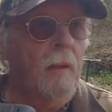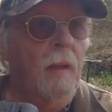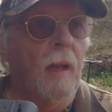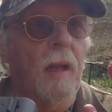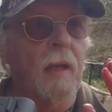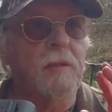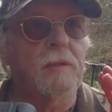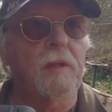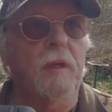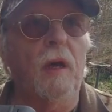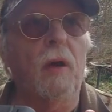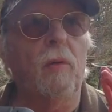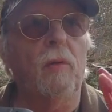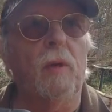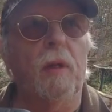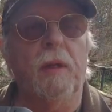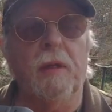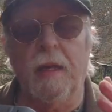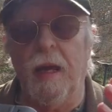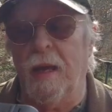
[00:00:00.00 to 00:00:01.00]
now that's the
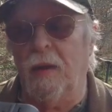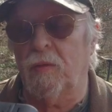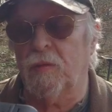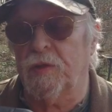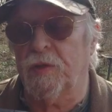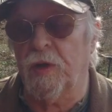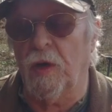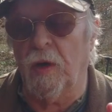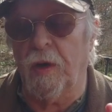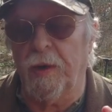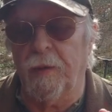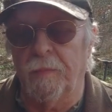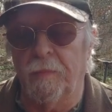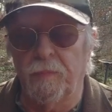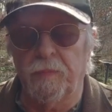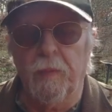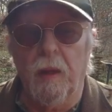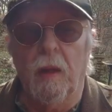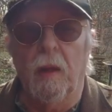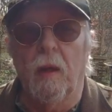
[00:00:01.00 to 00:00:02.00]
only downside
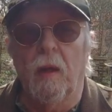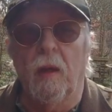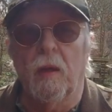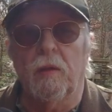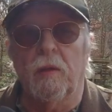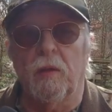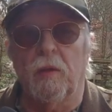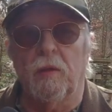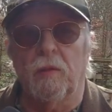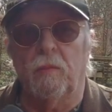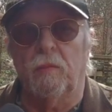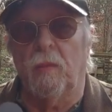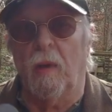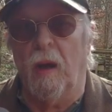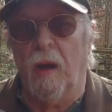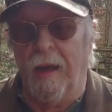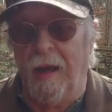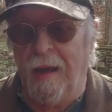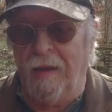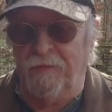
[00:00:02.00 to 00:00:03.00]
that
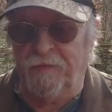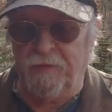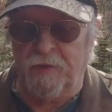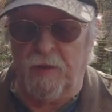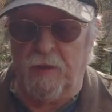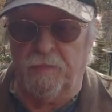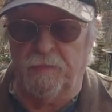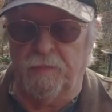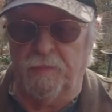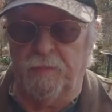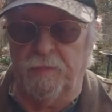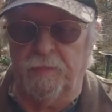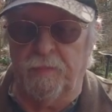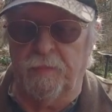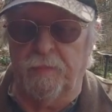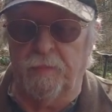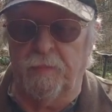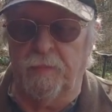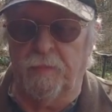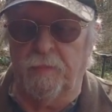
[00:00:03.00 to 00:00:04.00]
I have to
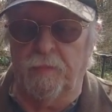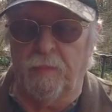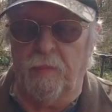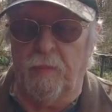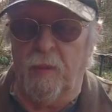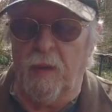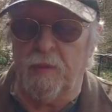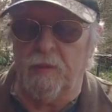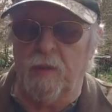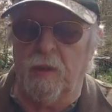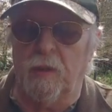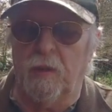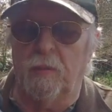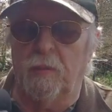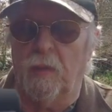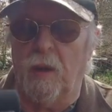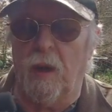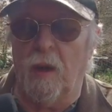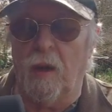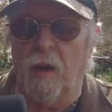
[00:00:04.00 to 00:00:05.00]
as
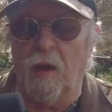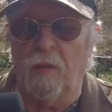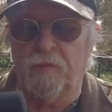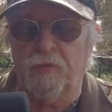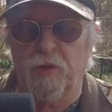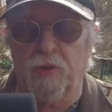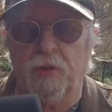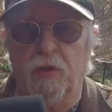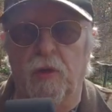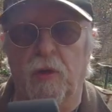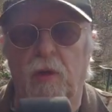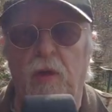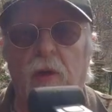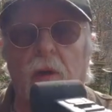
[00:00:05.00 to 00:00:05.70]
a I, I've just got a,